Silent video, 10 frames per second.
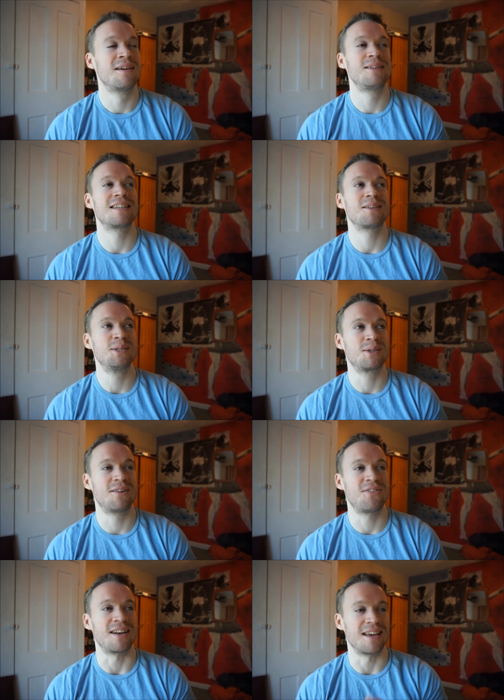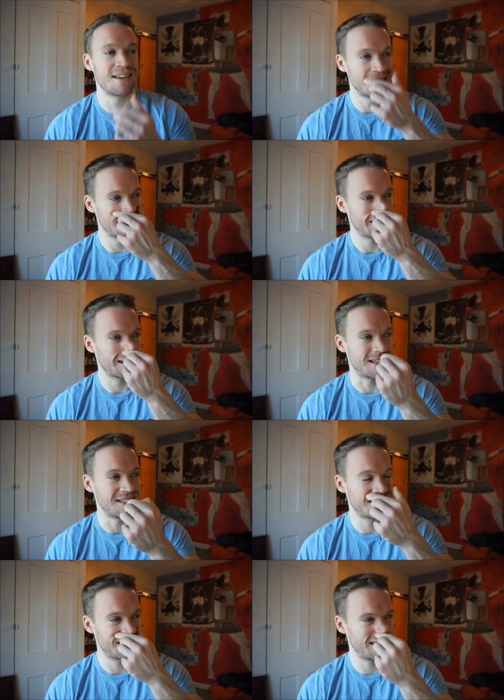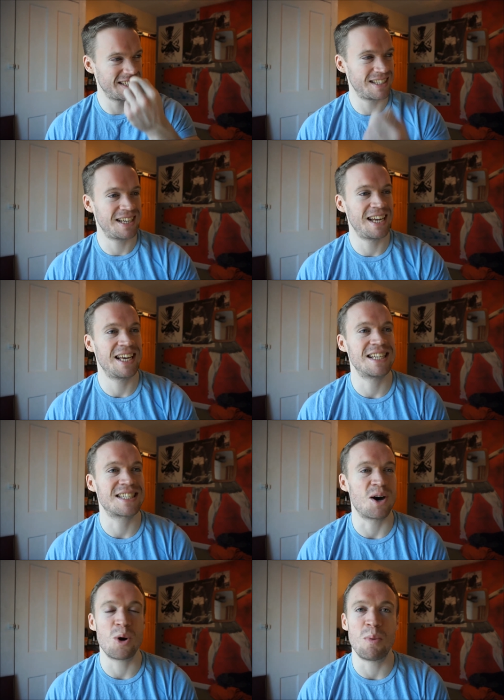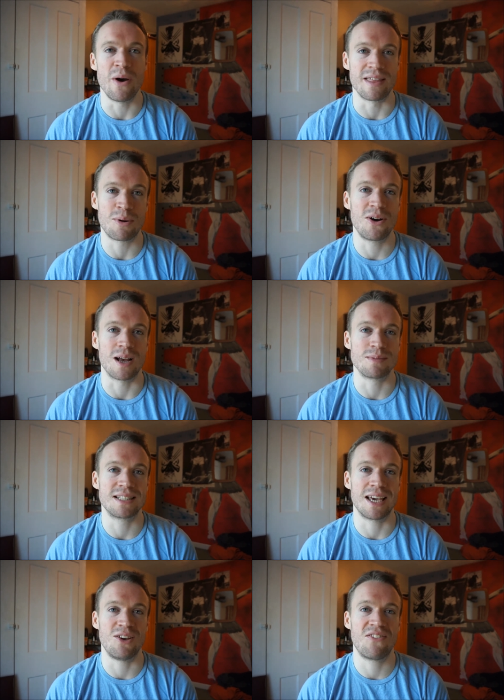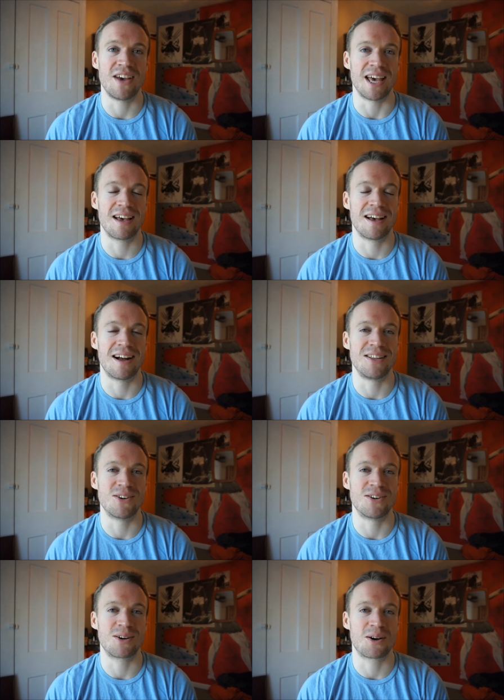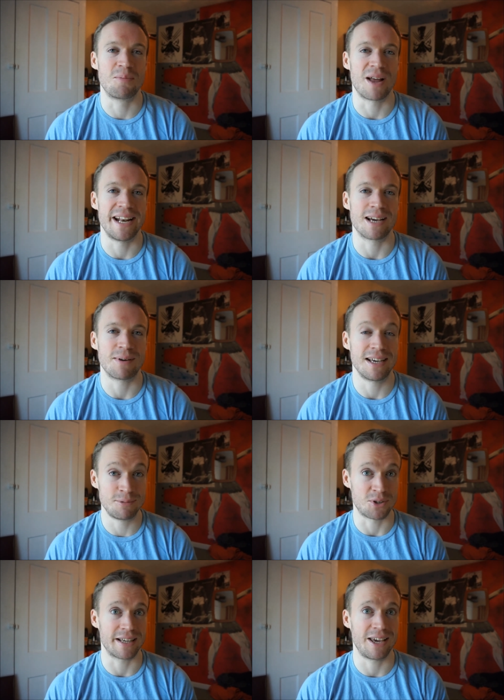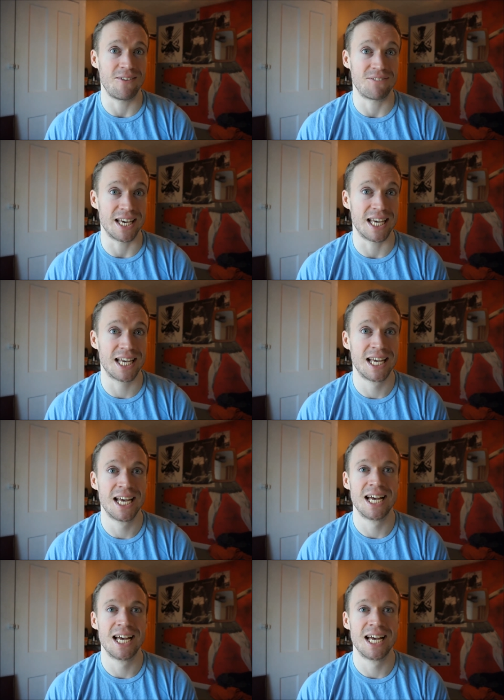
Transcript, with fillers: which I thought was quite funny, because it's the whole point of the program is to get you fit, and you're complaining about him trying to get you fit.